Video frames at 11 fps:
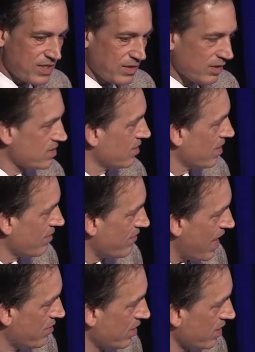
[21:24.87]
Neil's uh,
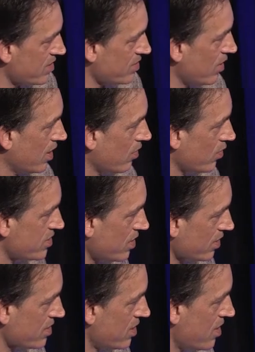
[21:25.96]
fabulous uh,
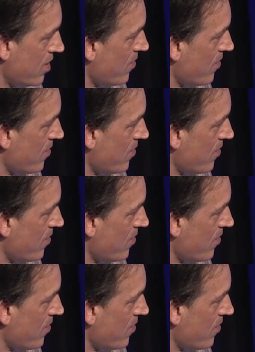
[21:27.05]
results,